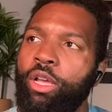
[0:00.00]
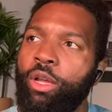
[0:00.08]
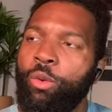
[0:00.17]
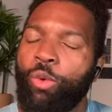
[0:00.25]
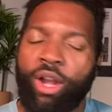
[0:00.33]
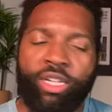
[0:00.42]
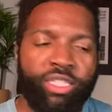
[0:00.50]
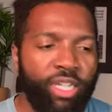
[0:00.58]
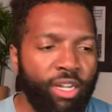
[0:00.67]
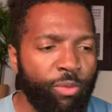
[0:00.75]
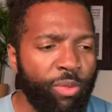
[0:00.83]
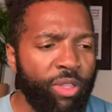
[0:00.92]
where I
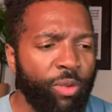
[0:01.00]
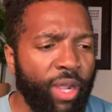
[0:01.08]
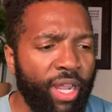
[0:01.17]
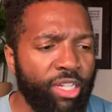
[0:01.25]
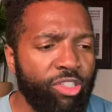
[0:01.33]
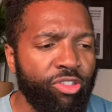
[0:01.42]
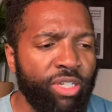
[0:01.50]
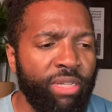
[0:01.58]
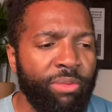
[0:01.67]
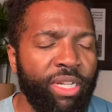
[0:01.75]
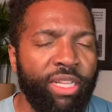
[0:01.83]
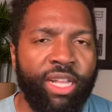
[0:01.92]
shared with you I had a dream and
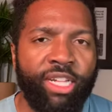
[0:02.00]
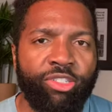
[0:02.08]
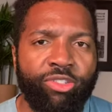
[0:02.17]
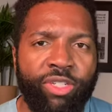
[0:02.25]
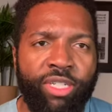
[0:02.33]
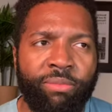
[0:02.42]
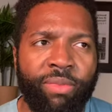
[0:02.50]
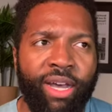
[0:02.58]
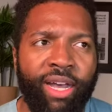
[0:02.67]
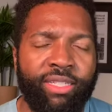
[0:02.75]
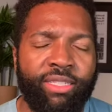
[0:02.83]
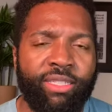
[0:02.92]
in that dream I
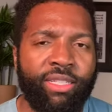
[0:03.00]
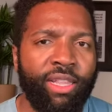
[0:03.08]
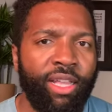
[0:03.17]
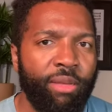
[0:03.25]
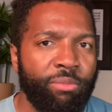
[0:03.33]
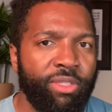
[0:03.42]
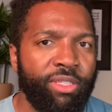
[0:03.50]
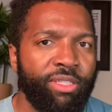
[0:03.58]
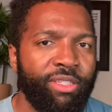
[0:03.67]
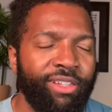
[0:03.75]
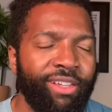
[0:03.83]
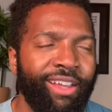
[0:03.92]
slept.
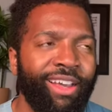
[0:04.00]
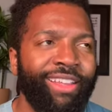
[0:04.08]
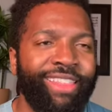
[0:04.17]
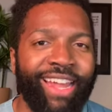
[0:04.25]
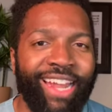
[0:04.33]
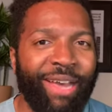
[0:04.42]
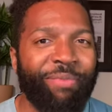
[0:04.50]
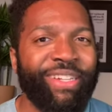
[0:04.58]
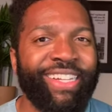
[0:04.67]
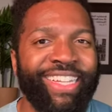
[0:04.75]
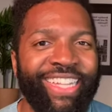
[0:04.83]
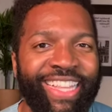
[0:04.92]
that happened
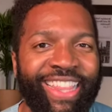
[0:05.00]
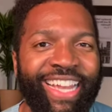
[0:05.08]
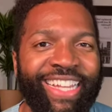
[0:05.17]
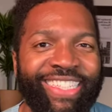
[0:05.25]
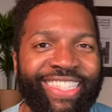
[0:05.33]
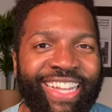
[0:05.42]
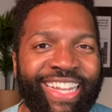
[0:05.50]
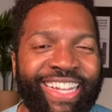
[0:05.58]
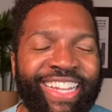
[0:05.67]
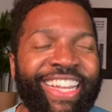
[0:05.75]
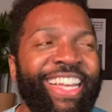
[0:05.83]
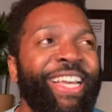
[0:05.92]
again last night,
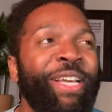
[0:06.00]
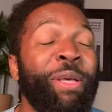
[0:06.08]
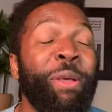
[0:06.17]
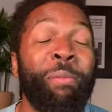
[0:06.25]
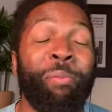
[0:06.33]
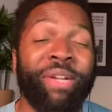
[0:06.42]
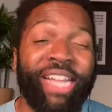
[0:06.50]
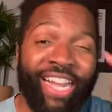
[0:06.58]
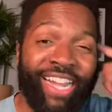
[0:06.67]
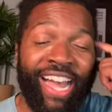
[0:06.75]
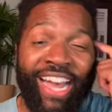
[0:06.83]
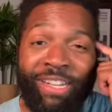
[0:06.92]
but I
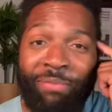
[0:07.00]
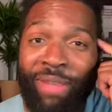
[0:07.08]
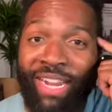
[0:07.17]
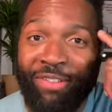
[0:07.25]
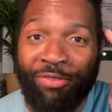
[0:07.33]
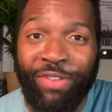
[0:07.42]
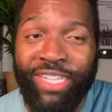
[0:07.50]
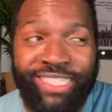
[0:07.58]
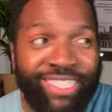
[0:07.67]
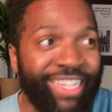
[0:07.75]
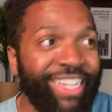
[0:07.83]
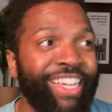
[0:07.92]
kind of manifested
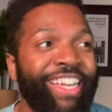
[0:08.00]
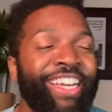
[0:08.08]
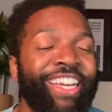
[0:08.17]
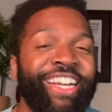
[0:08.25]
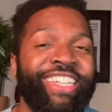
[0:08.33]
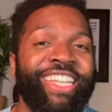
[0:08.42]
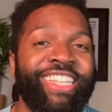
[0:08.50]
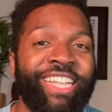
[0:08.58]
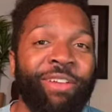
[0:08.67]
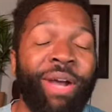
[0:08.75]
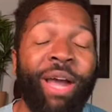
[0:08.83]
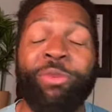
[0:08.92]
it because as I,
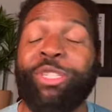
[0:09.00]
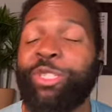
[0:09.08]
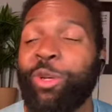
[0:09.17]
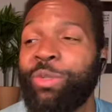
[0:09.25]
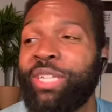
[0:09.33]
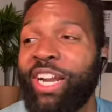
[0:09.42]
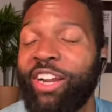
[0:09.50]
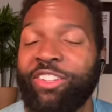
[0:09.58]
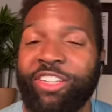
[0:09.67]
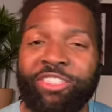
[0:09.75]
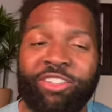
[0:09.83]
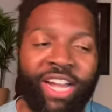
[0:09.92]
I was so tired
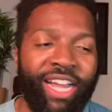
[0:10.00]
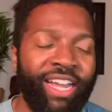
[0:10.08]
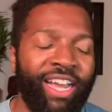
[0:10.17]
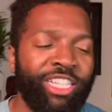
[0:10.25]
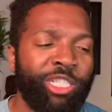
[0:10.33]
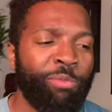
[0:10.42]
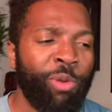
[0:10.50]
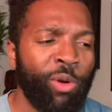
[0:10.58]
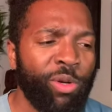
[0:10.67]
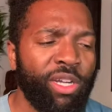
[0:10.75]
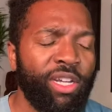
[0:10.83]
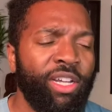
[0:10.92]
yesterday, I, I
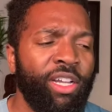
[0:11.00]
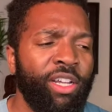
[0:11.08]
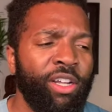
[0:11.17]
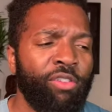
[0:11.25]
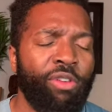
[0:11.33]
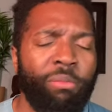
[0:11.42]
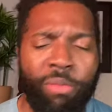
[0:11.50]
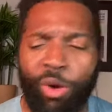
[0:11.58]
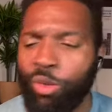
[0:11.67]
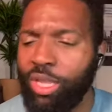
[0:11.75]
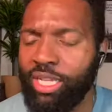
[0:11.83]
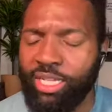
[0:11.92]
spoke
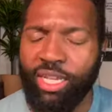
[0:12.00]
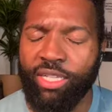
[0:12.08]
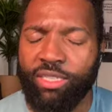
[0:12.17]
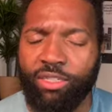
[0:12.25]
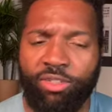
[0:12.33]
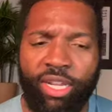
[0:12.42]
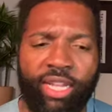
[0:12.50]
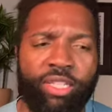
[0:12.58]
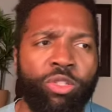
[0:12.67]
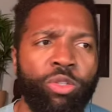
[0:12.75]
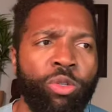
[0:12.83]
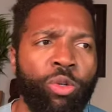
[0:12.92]
remotely yesterday
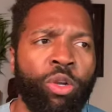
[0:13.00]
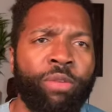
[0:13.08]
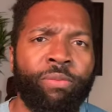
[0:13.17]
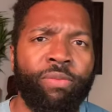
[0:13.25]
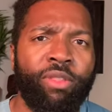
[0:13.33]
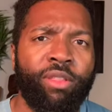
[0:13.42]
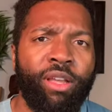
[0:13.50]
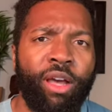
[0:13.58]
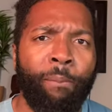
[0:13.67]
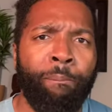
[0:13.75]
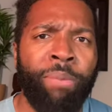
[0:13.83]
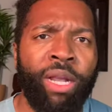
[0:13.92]
to a
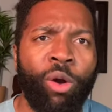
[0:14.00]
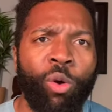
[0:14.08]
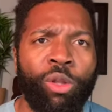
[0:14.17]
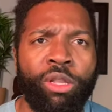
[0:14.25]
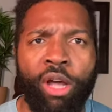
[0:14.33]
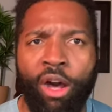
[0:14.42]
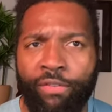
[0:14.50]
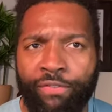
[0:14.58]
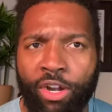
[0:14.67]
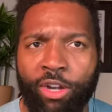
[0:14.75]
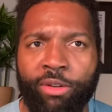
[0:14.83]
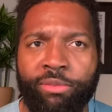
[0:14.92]
big old law
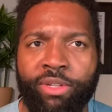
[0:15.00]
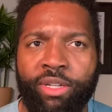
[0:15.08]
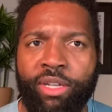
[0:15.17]
firm